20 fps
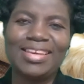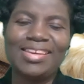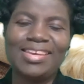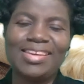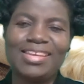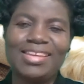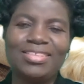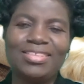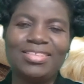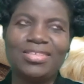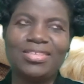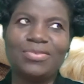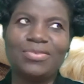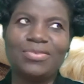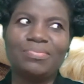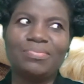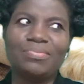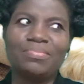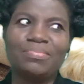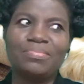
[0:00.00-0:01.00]

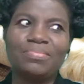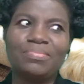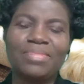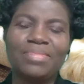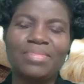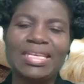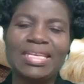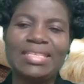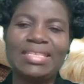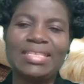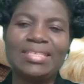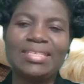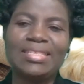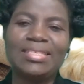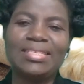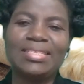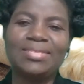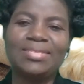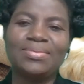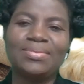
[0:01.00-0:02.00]
some places in
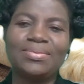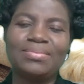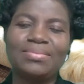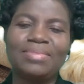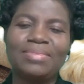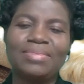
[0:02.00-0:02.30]
Yoruba,